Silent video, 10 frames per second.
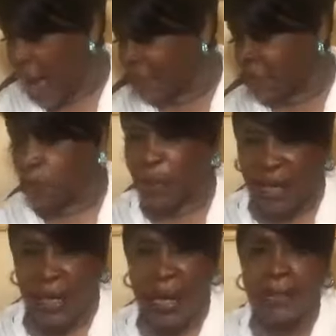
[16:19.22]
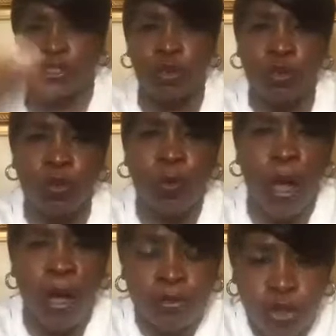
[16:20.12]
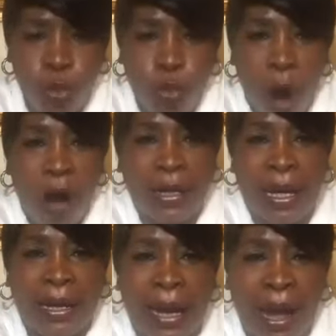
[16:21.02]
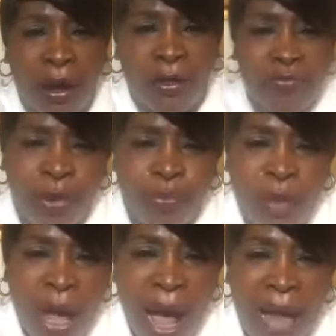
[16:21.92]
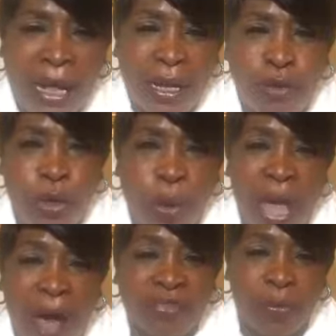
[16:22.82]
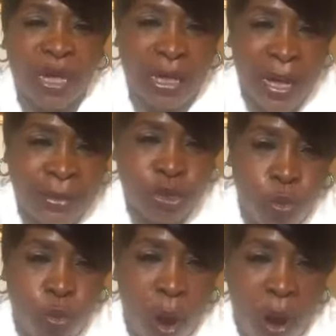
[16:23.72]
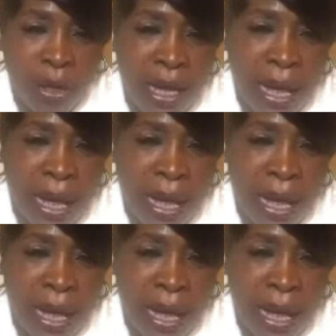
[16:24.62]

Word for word: have to begin to to walk in love. Hallelujah. We have to begin to walk